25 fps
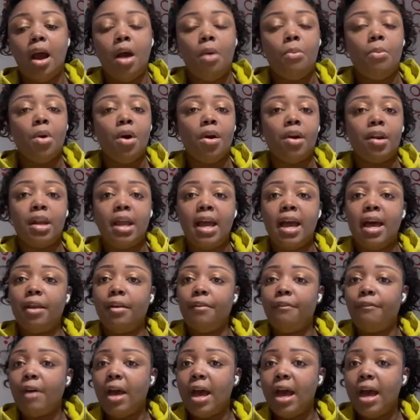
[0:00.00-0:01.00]
I work 9
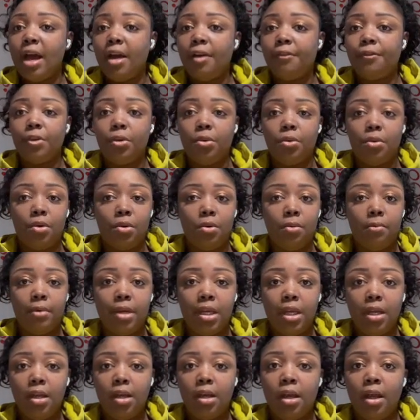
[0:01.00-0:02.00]
to 5 during the
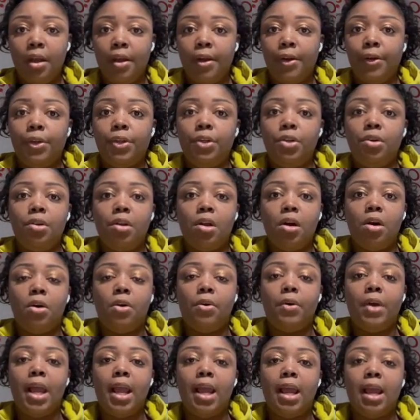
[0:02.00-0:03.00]
week,
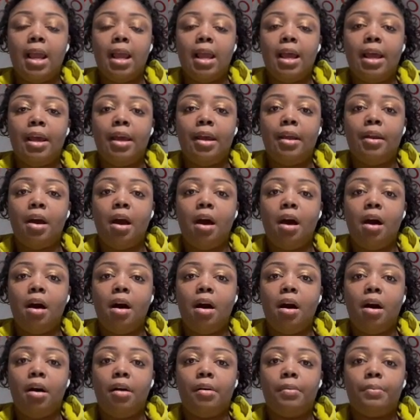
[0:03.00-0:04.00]
and
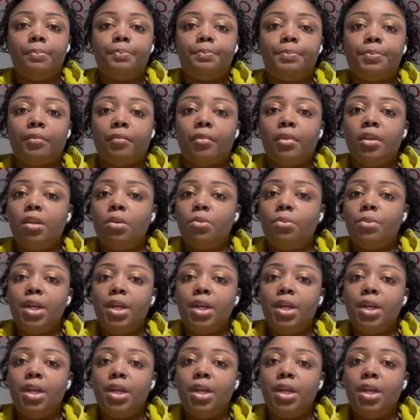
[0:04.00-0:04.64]
the